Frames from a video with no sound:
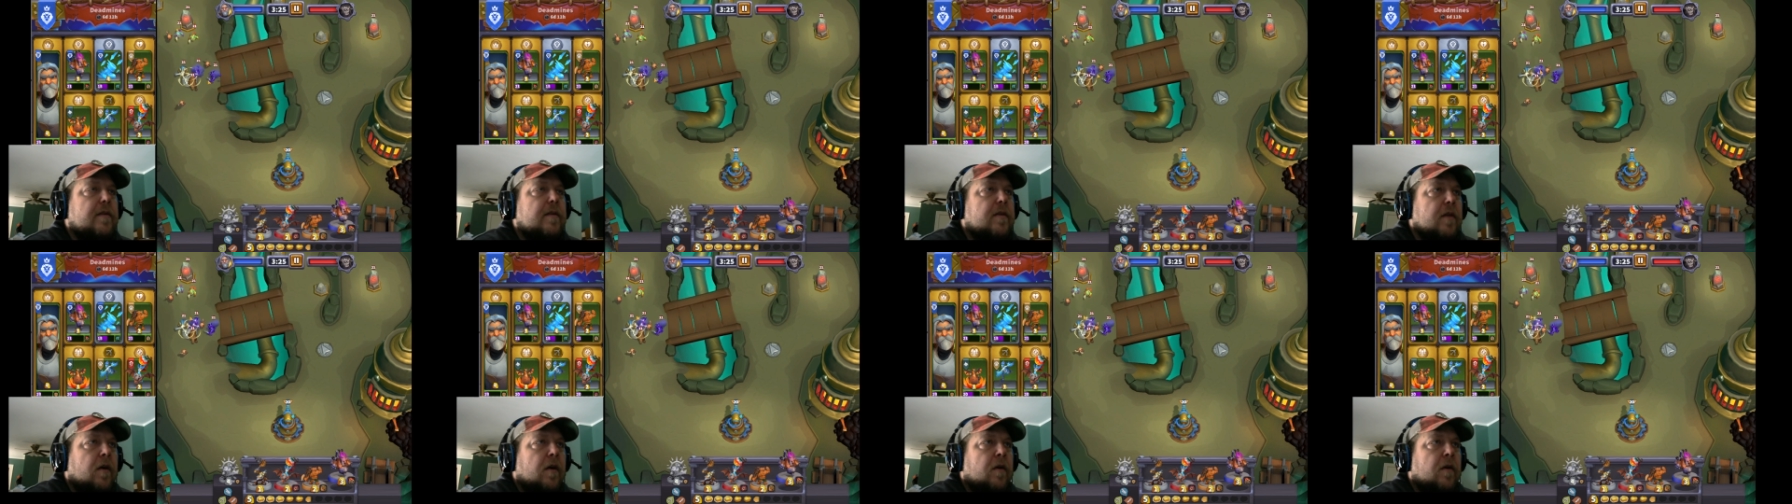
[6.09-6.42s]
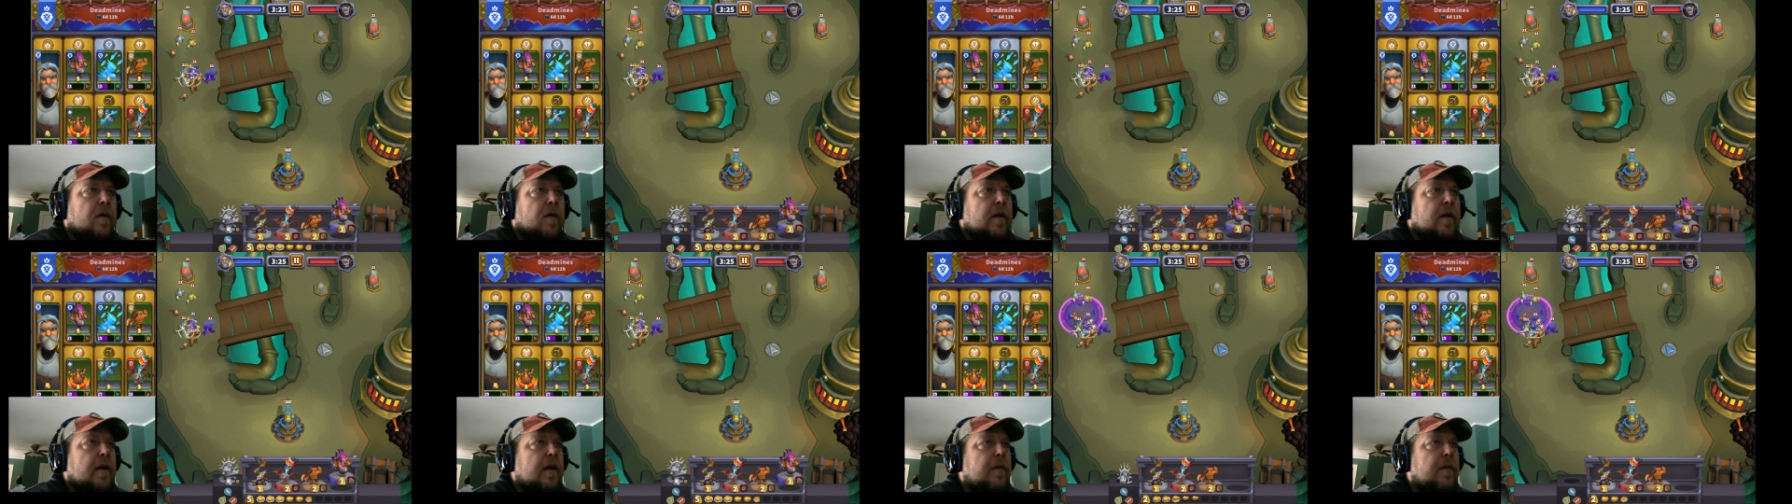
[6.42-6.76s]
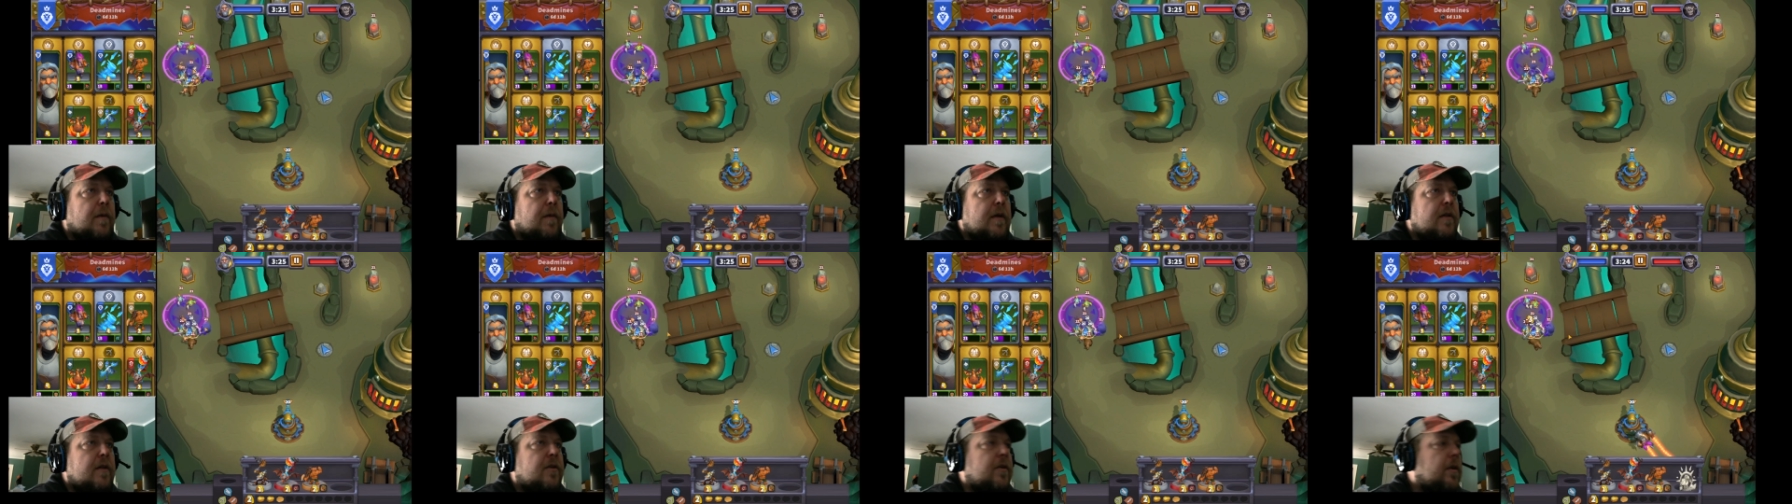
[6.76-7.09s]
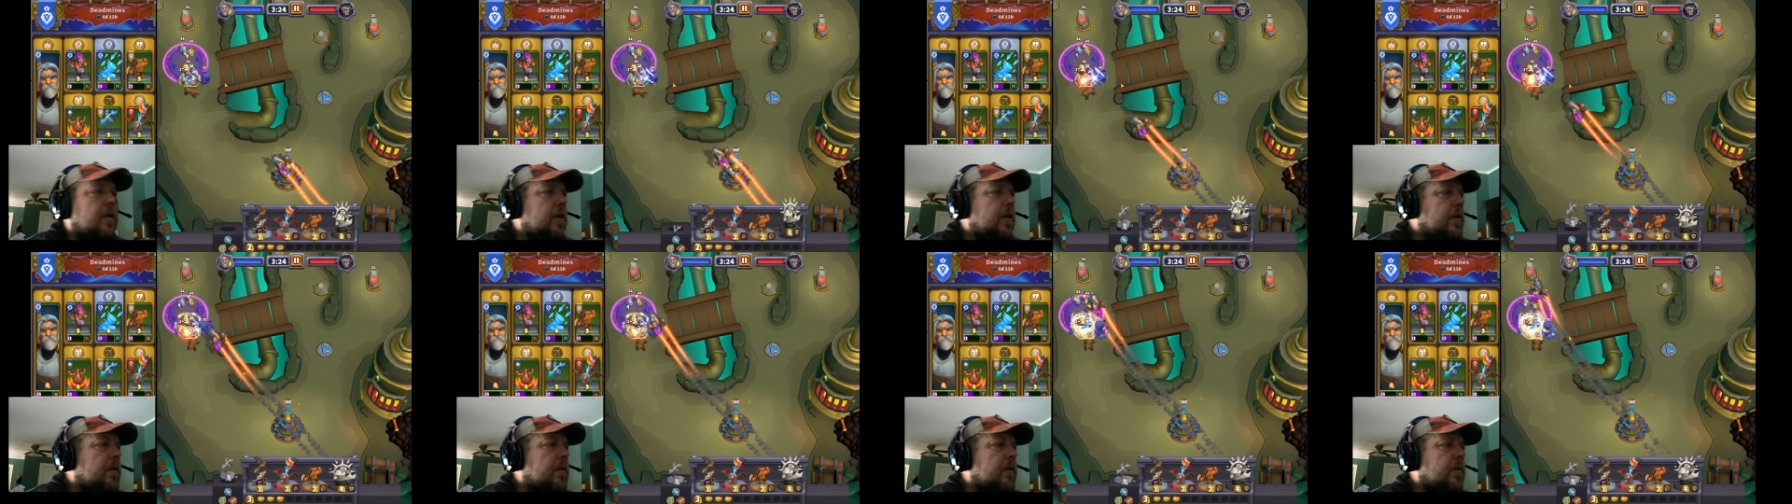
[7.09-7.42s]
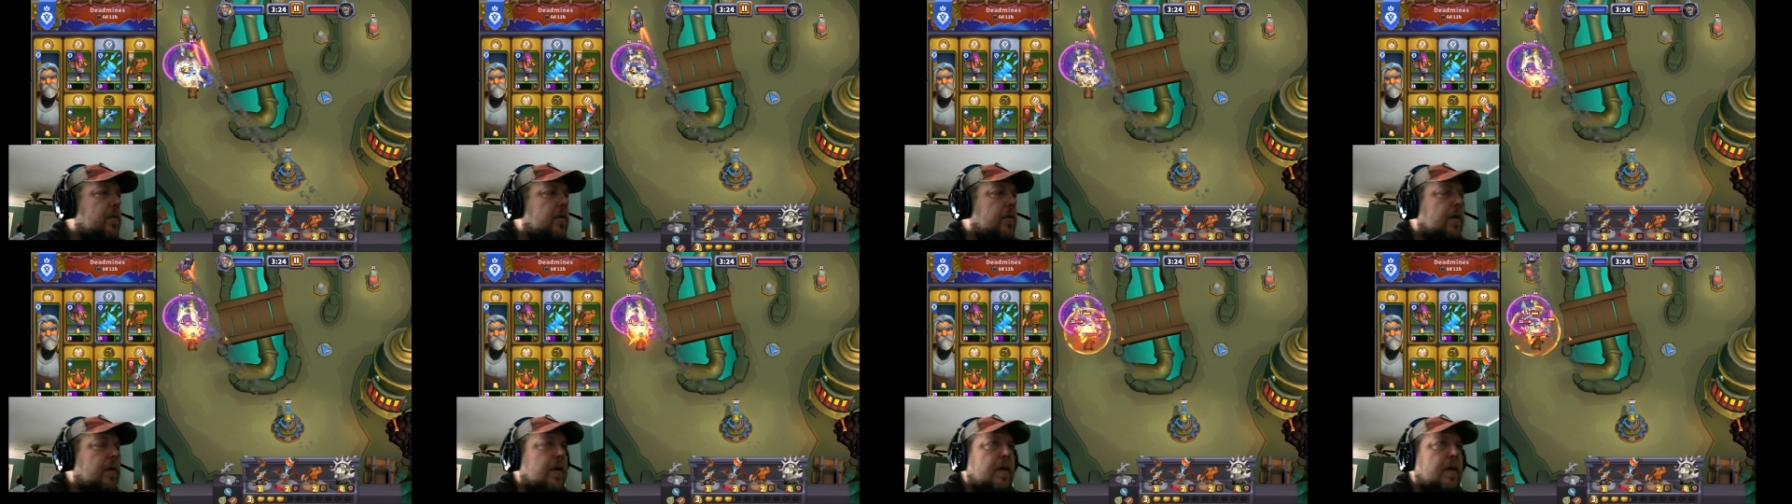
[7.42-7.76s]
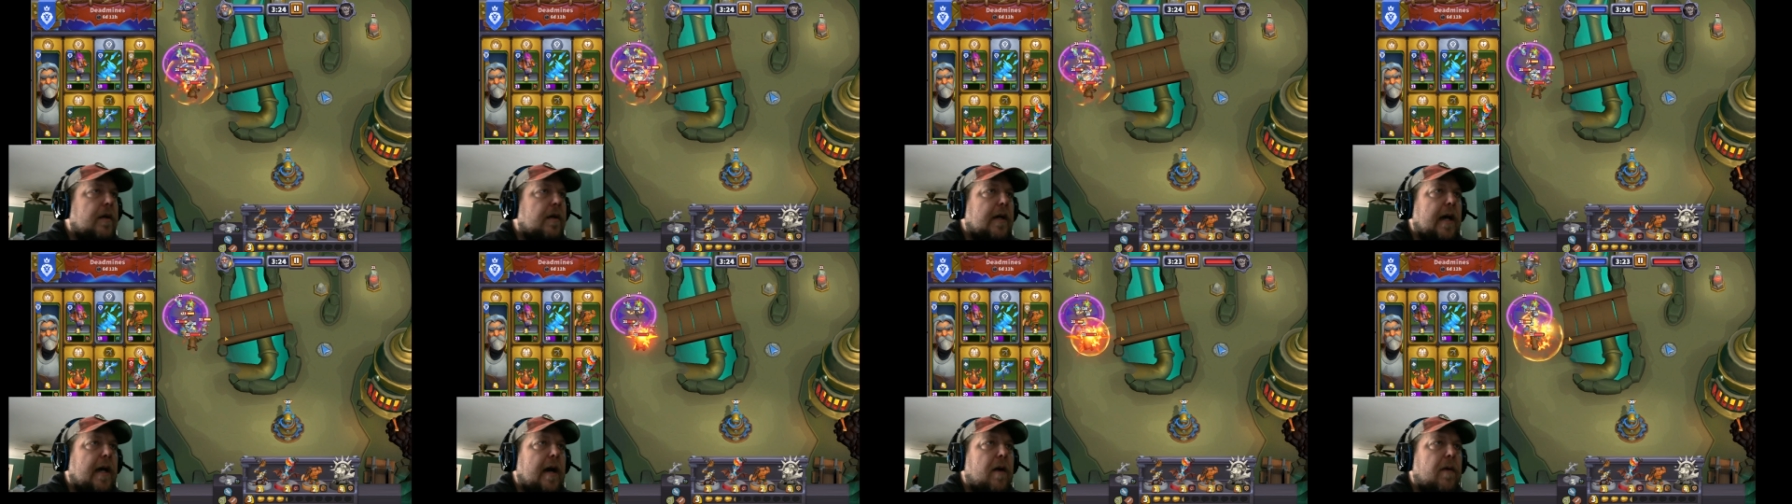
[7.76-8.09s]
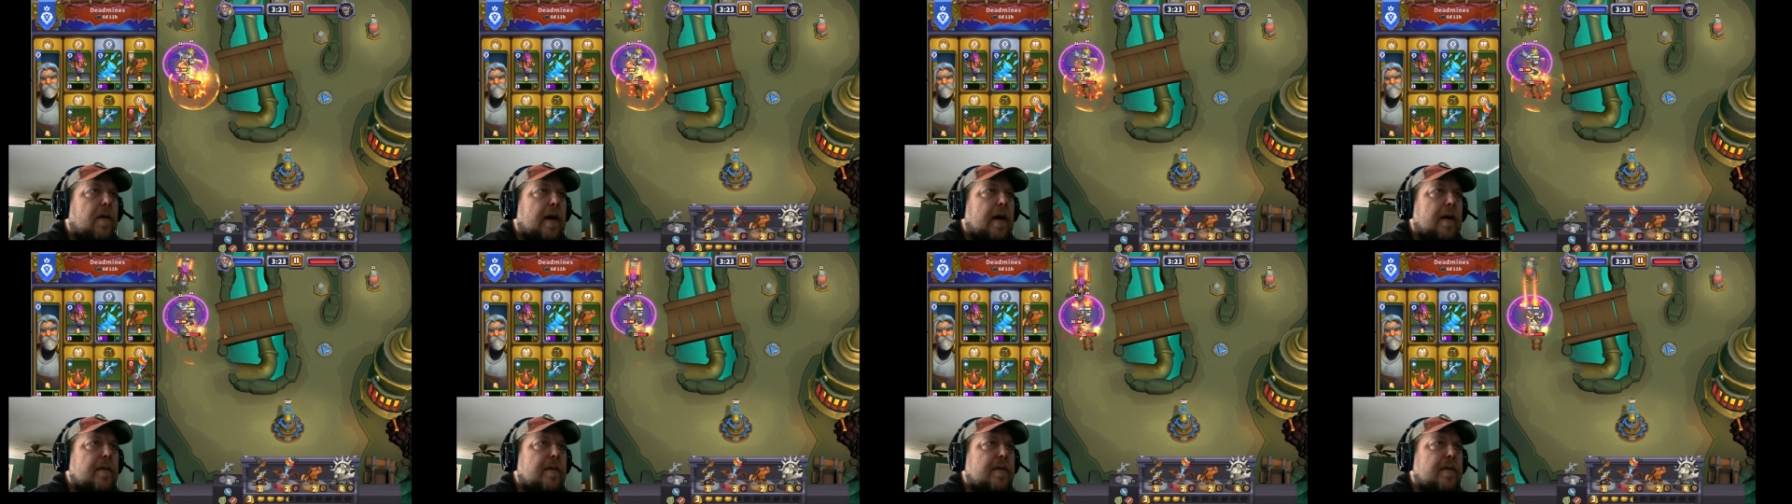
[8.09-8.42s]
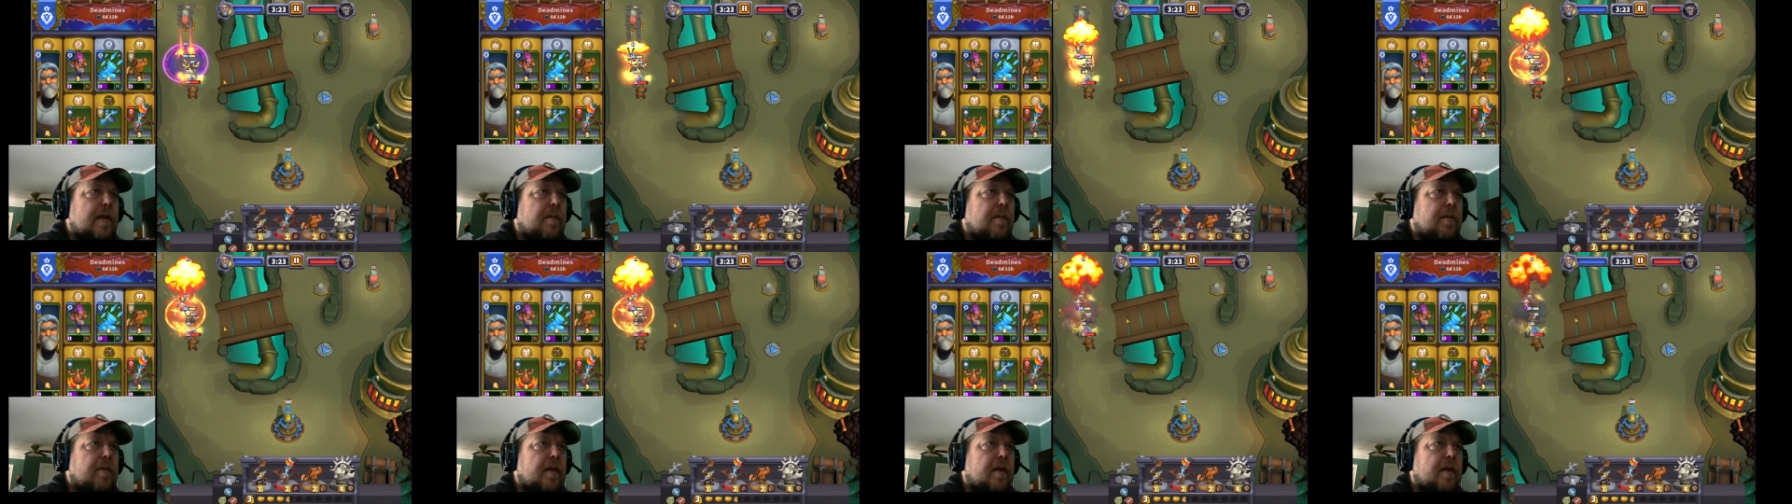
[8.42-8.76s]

So I wanted to show you how I was able